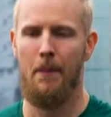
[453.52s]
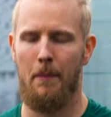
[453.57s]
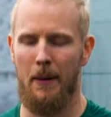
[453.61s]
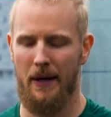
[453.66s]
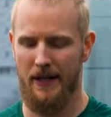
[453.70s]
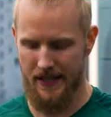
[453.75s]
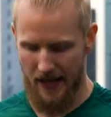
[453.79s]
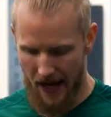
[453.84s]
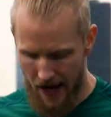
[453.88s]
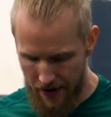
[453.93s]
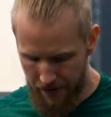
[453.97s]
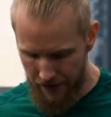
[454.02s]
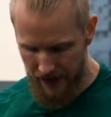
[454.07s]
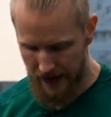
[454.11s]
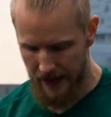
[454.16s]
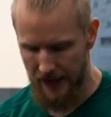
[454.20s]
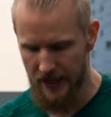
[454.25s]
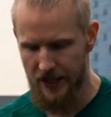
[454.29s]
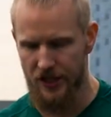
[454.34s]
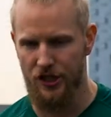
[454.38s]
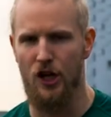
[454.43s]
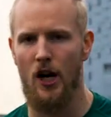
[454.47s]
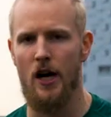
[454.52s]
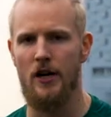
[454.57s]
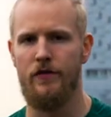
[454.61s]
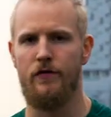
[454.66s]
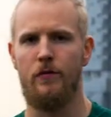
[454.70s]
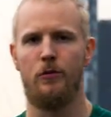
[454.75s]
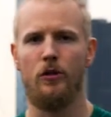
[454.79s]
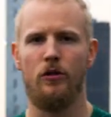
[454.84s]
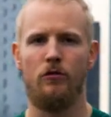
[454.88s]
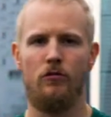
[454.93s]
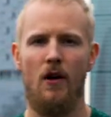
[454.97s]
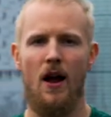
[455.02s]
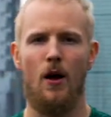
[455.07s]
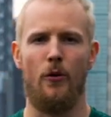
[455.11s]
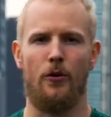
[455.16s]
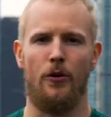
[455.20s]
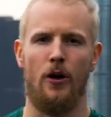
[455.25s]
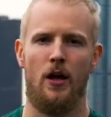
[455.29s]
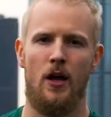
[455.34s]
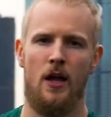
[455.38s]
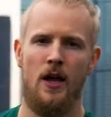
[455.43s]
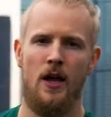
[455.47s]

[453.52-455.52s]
but it's everything starts from the ground.